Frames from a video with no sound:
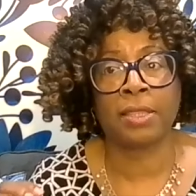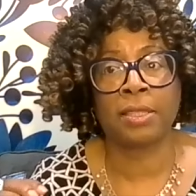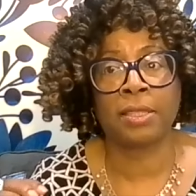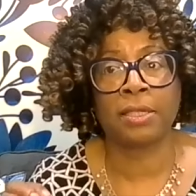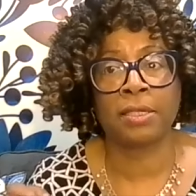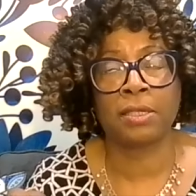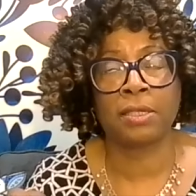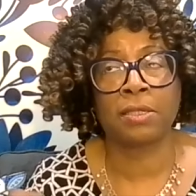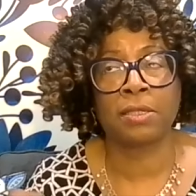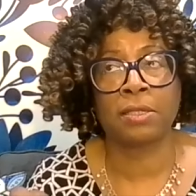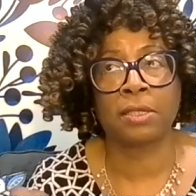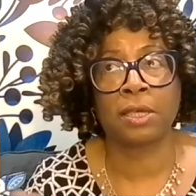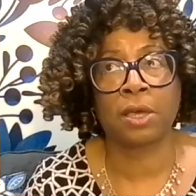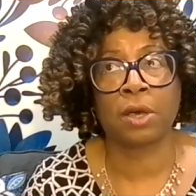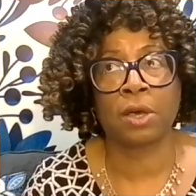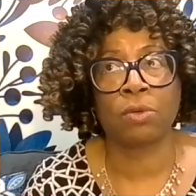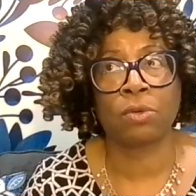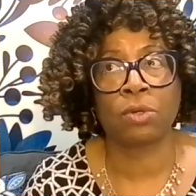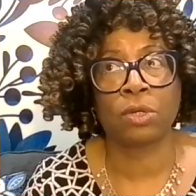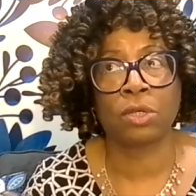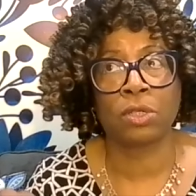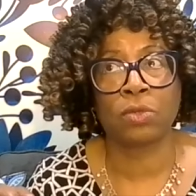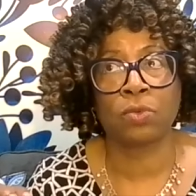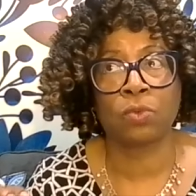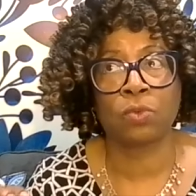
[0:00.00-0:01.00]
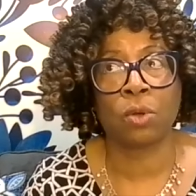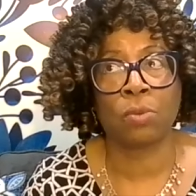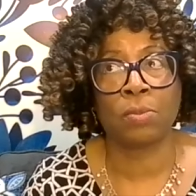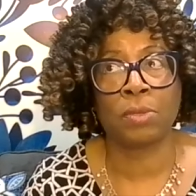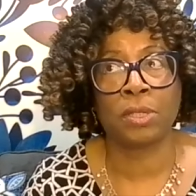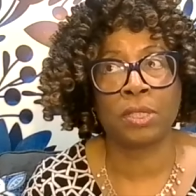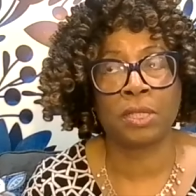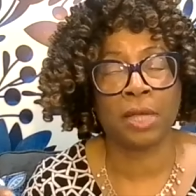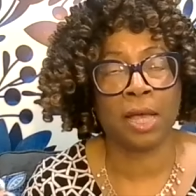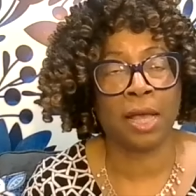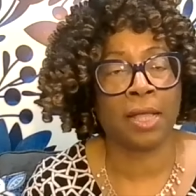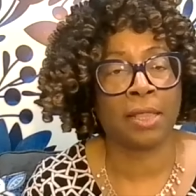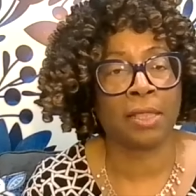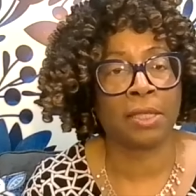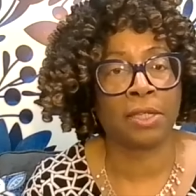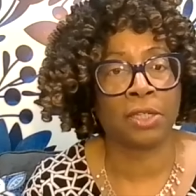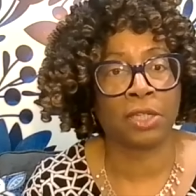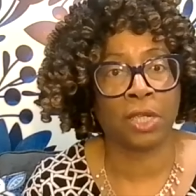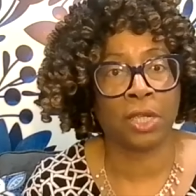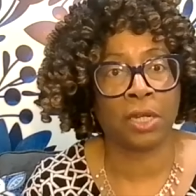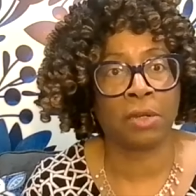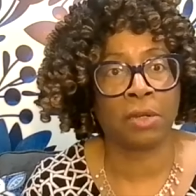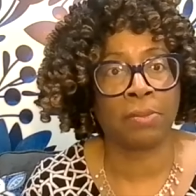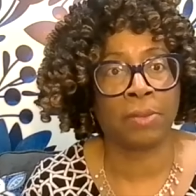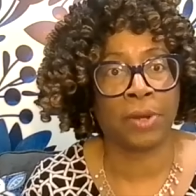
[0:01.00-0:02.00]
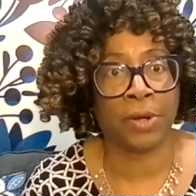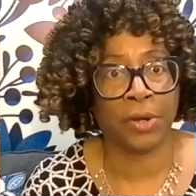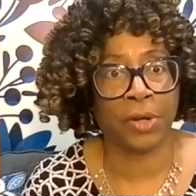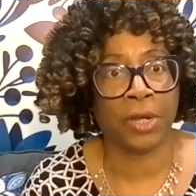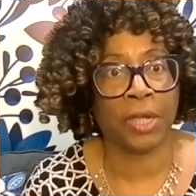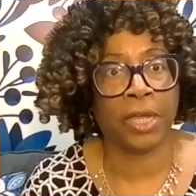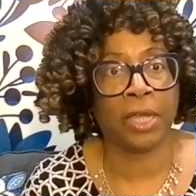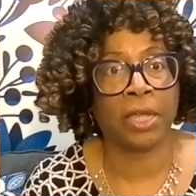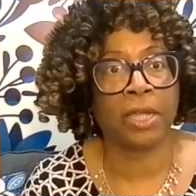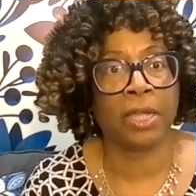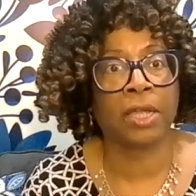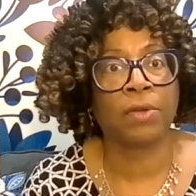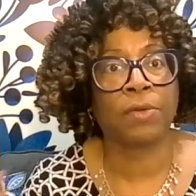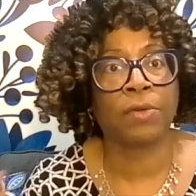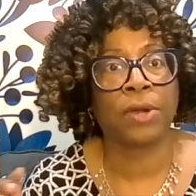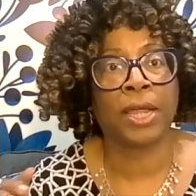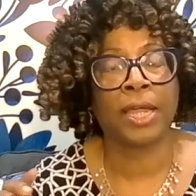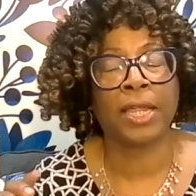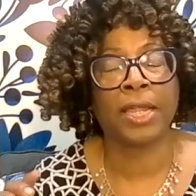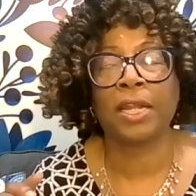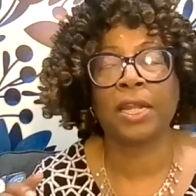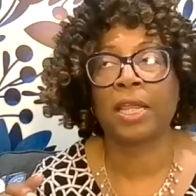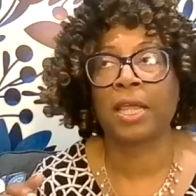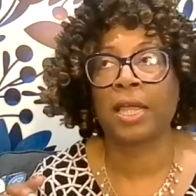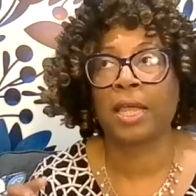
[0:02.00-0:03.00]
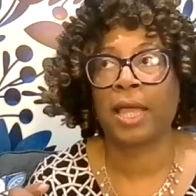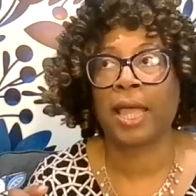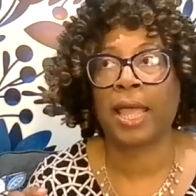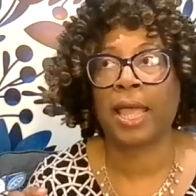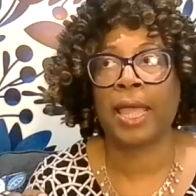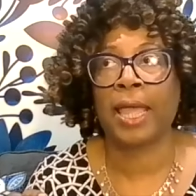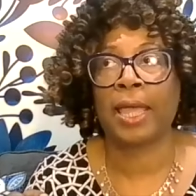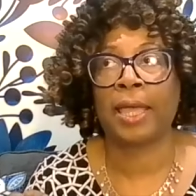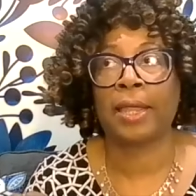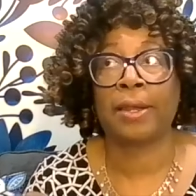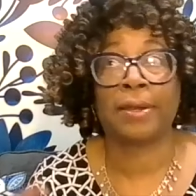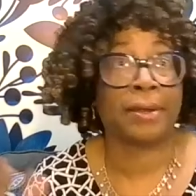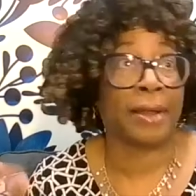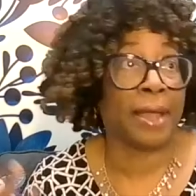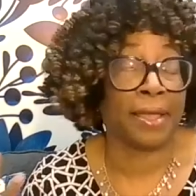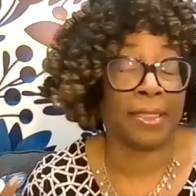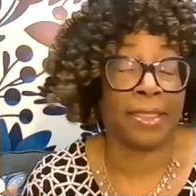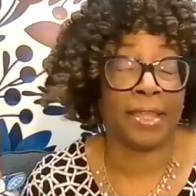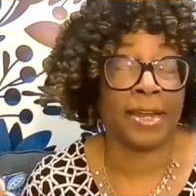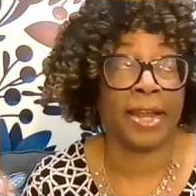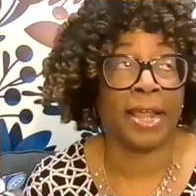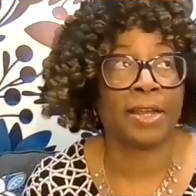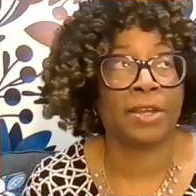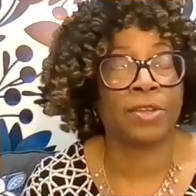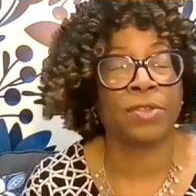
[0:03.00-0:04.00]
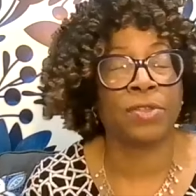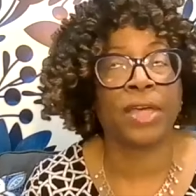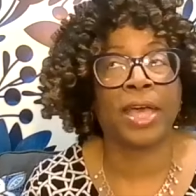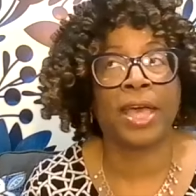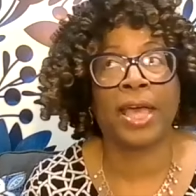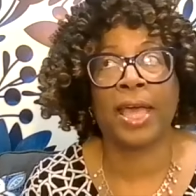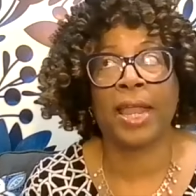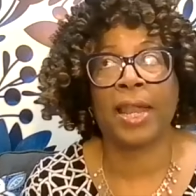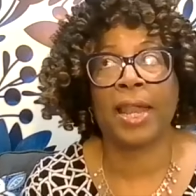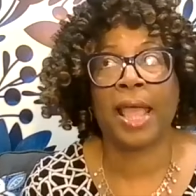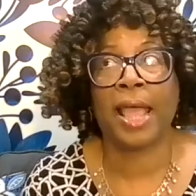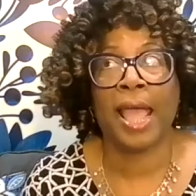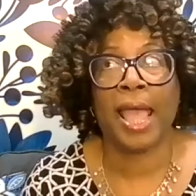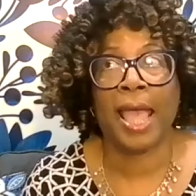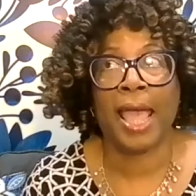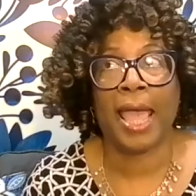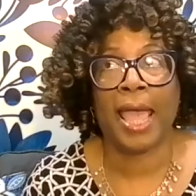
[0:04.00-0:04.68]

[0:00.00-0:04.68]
And this is the oldest women's college in America, right? And not that I knew that.